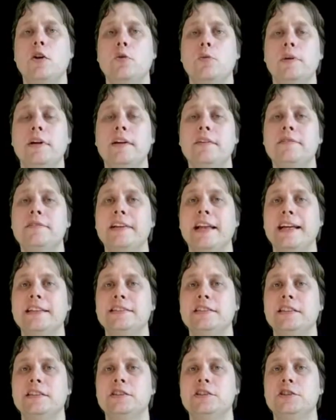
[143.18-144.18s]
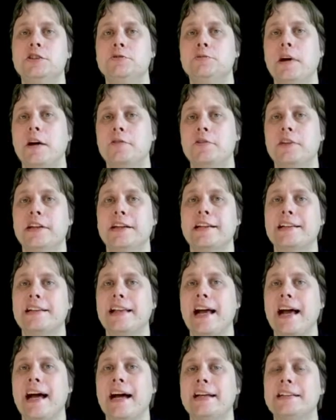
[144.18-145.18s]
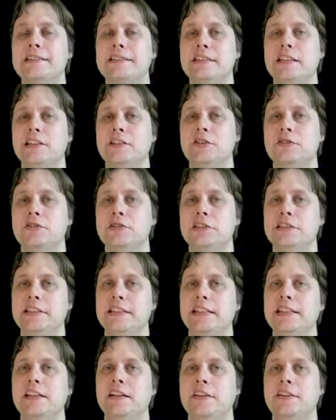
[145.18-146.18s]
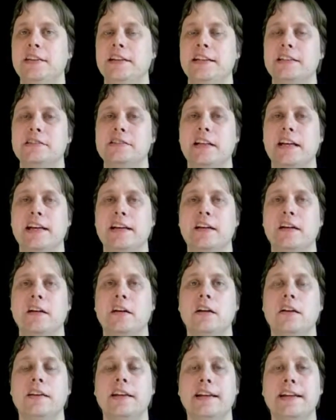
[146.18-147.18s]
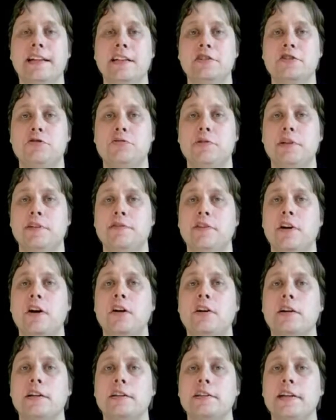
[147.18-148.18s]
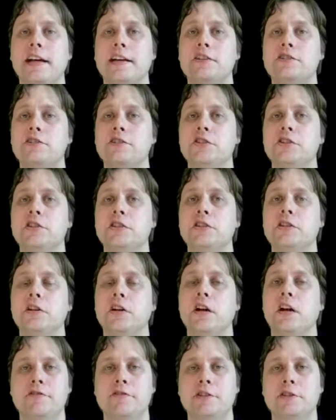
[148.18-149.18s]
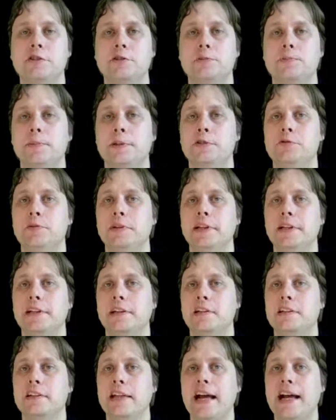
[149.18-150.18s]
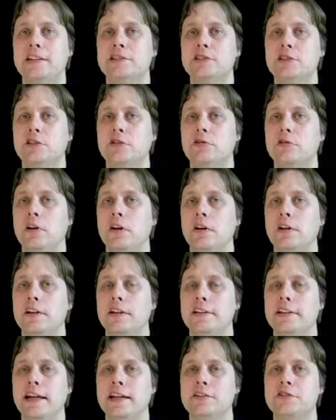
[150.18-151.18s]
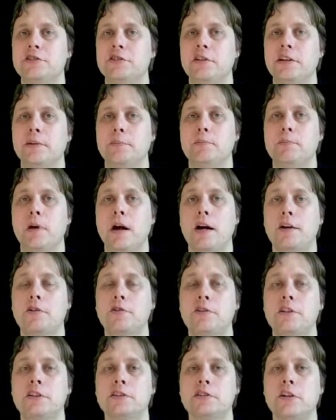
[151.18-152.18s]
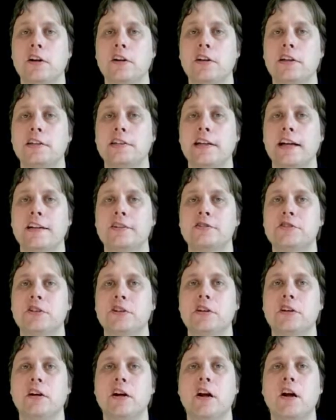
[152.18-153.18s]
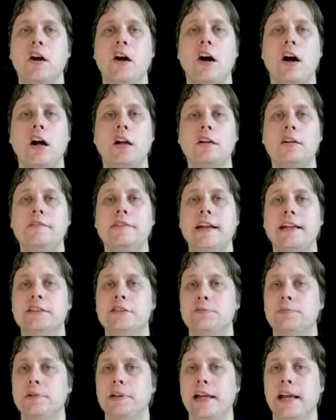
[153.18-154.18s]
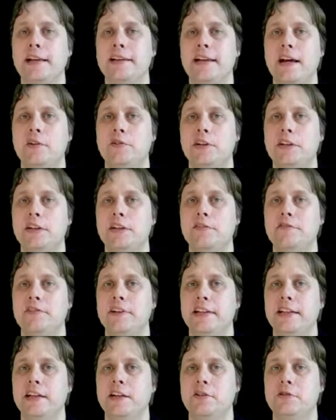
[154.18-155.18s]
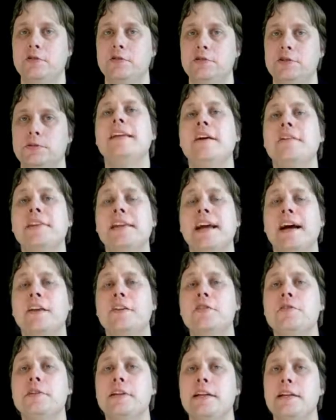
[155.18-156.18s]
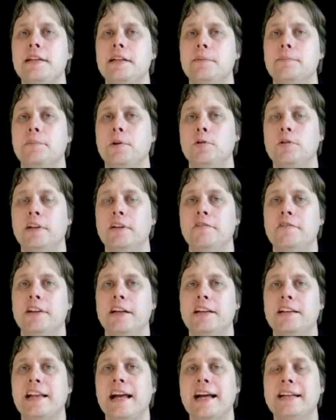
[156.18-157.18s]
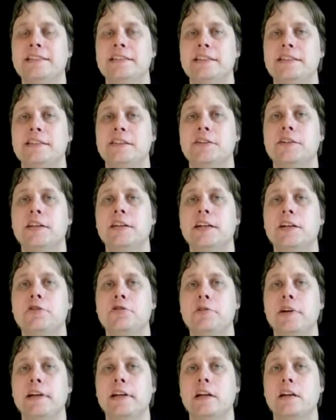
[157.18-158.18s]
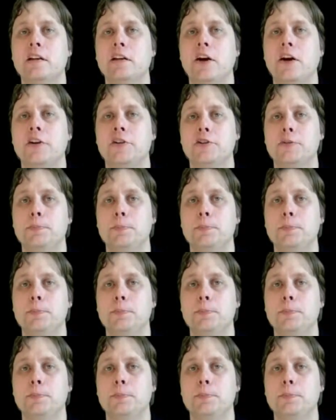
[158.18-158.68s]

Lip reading: We have lessons throughout the class that you'll see on things like the history of architecture, difference between classical architecture and modernist architecture. All of that's planned out in the videos. Now, the other key component of the class is they're going to create a large